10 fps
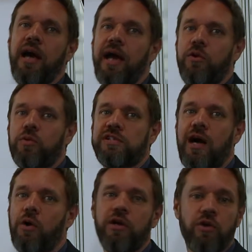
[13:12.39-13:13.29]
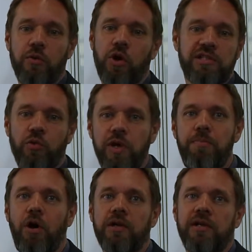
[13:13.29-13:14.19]
And with our Universal
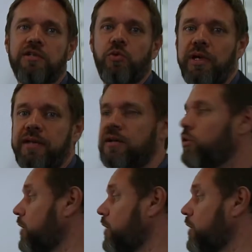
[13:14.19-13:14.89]
Reporter suite,